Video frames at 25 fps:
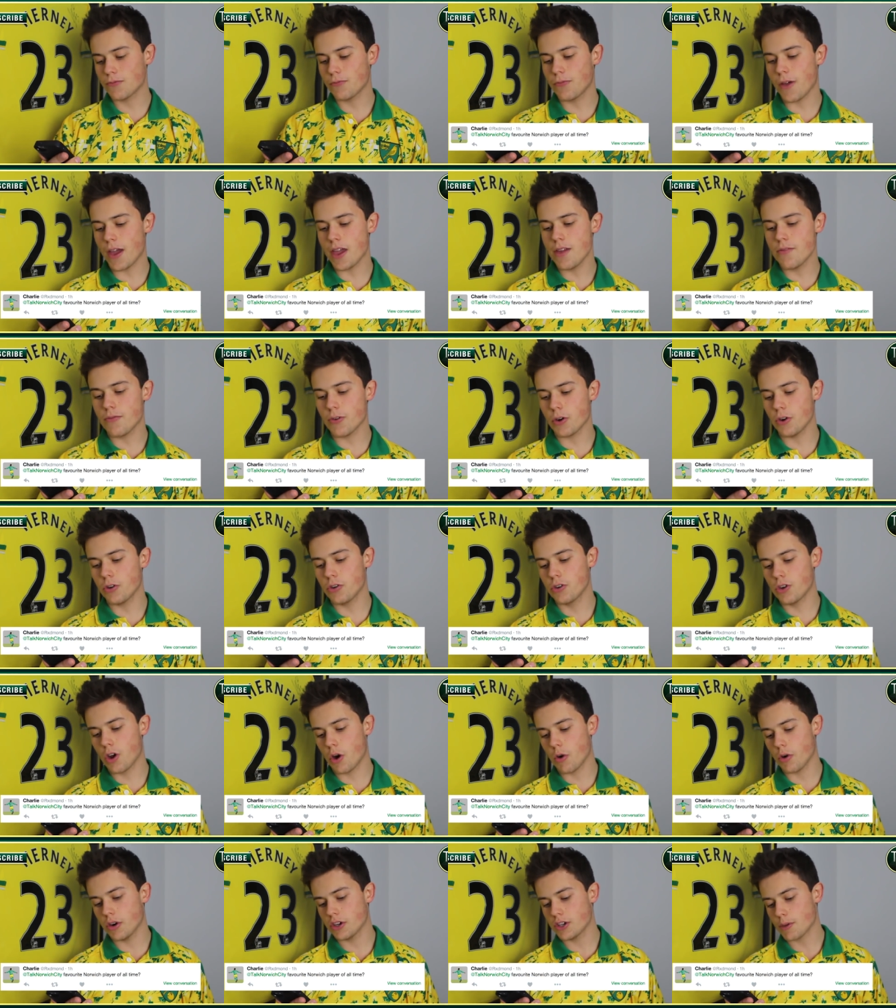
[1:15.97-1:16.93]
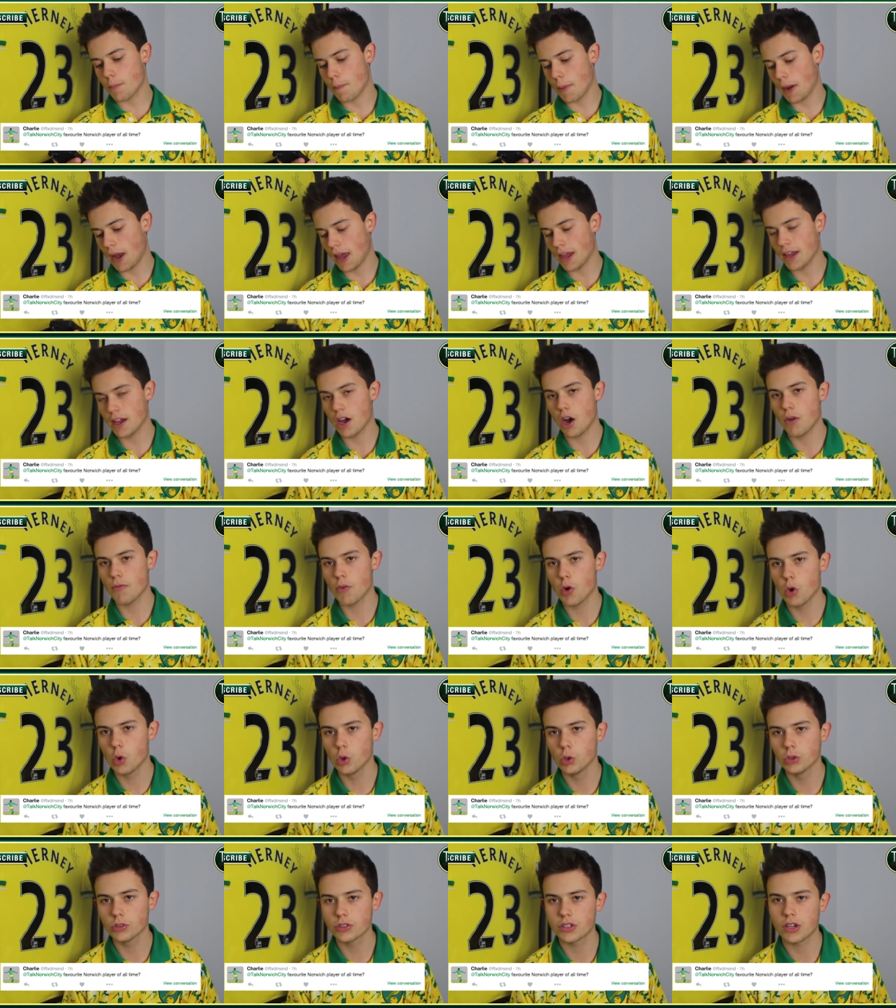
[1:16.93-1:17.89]
favourite Norwich player of
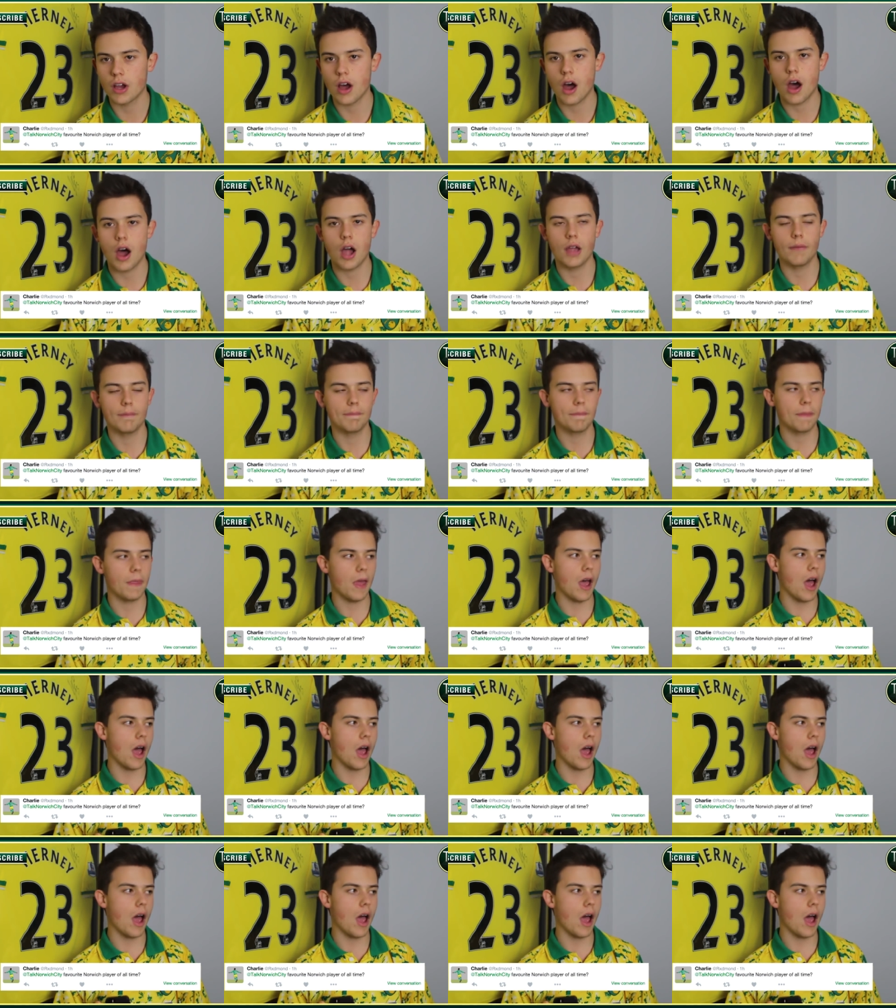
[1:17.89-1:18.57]
all time?